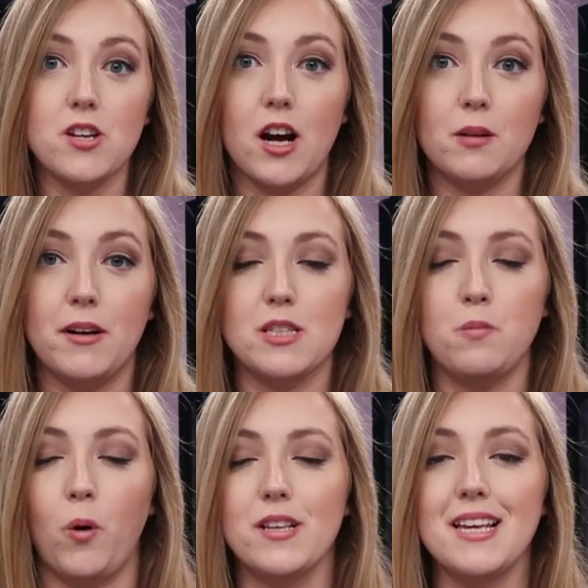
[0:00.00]
talk about
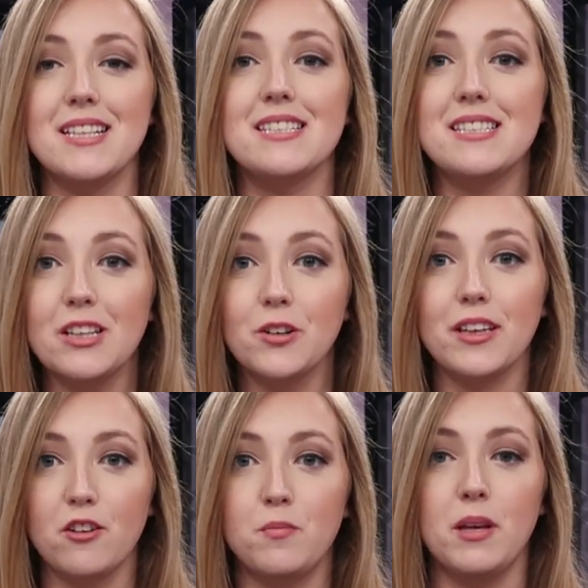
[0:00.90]
sports and still
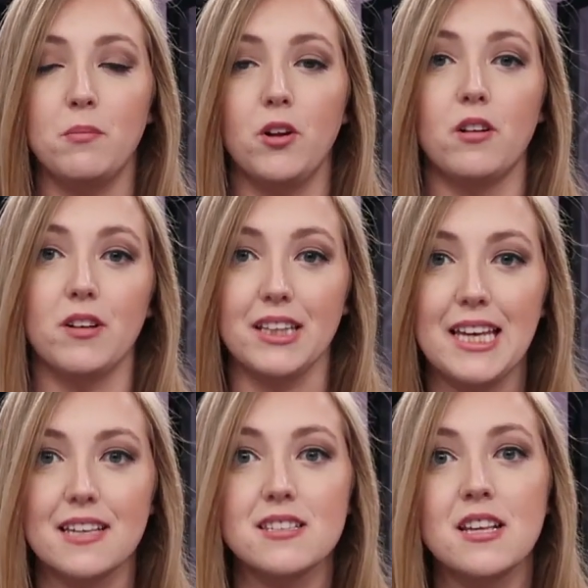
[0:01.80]
give people a
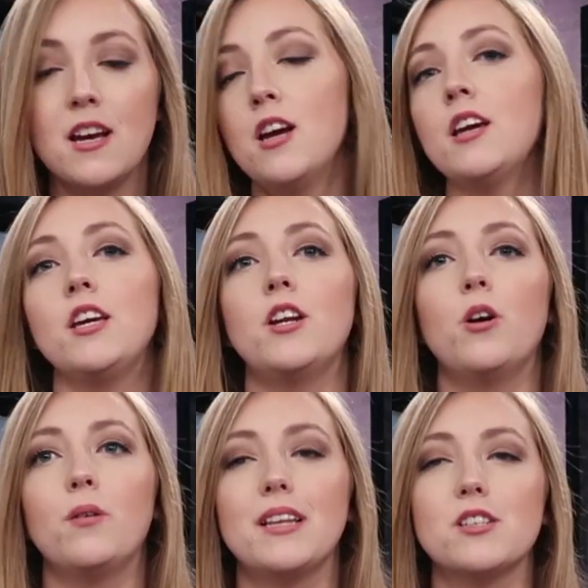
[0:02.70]
release. You
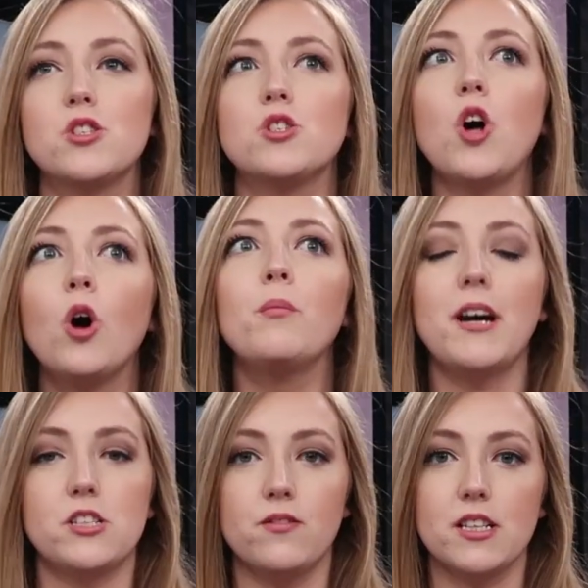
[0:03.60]
know, there's so
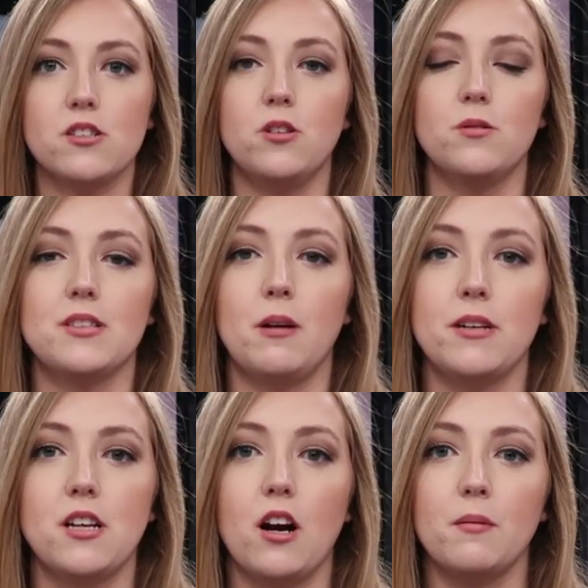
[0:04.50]
much of this news that
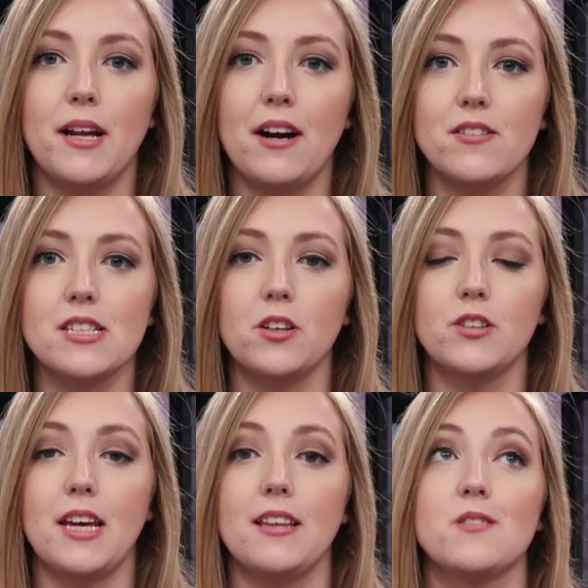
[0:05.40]
we talk about every
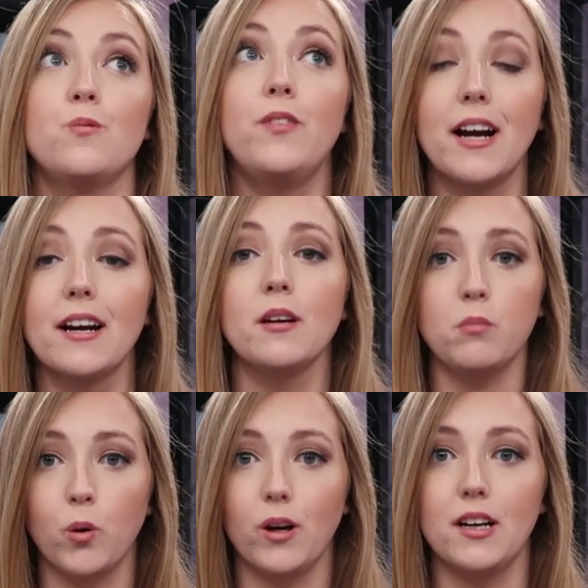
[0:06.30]
single day that's very
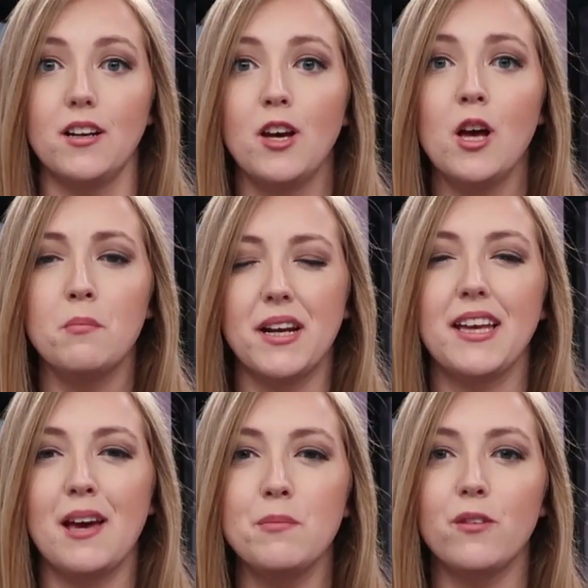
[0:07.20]
important, but
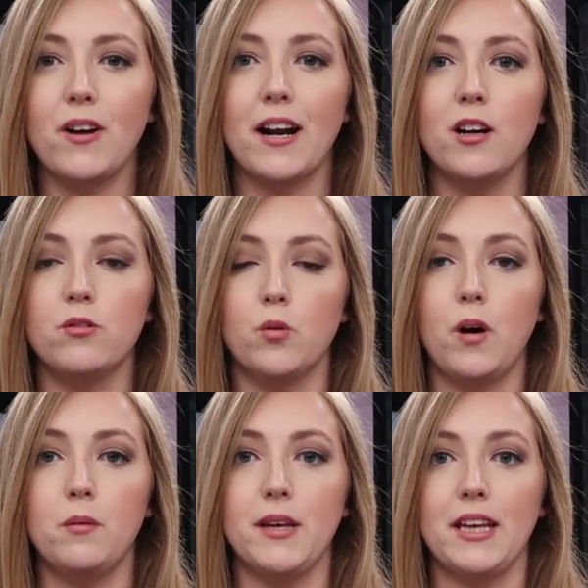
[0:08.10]
it can be very
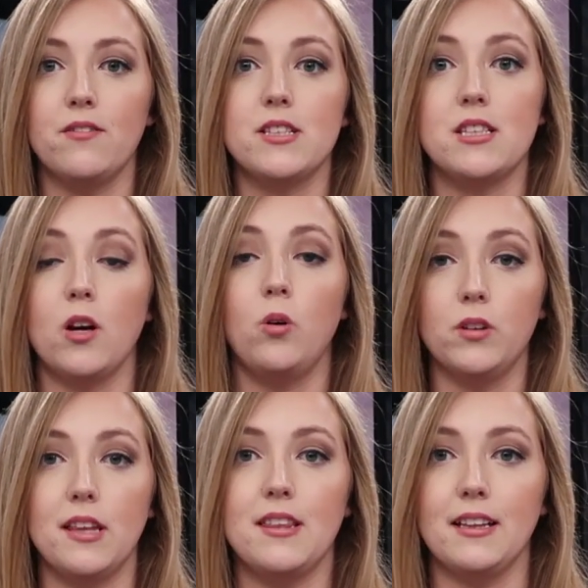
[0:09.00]
overwhelming if it's the
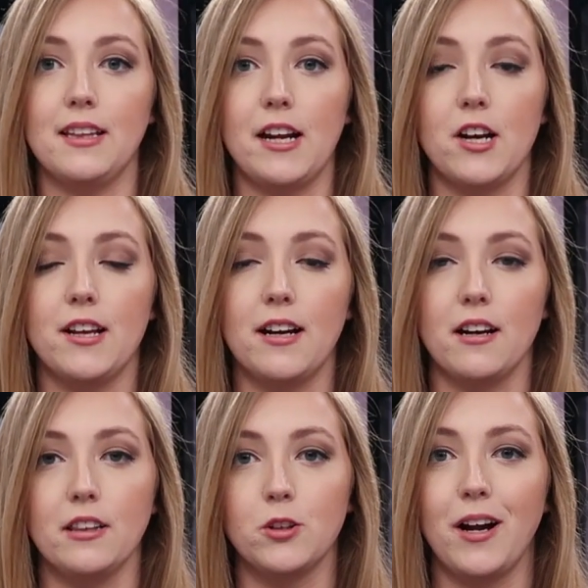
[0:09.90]
only thing that you're
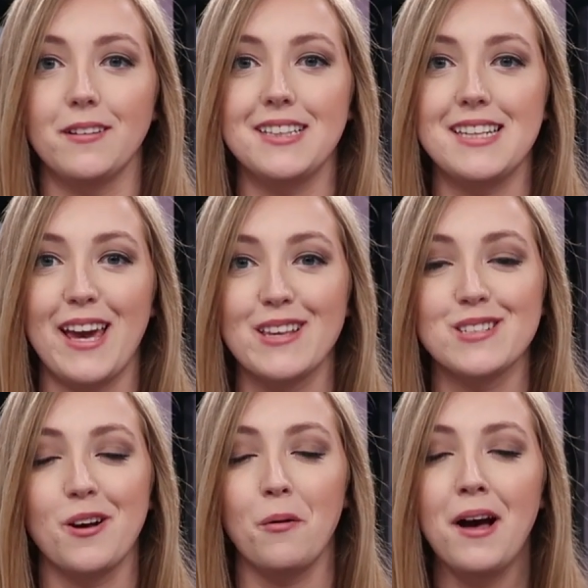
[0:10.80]
hearing throughout the day.
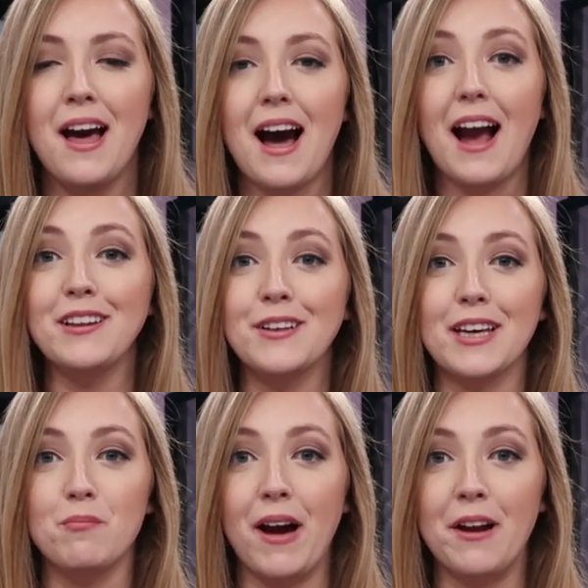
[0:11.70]
So I look
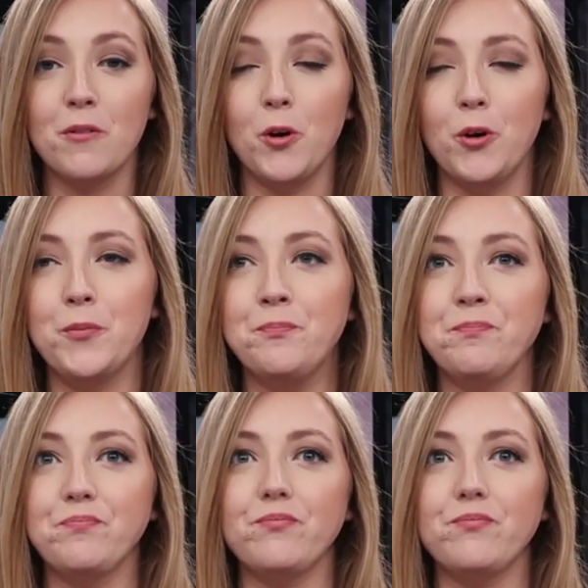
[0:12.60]
at my role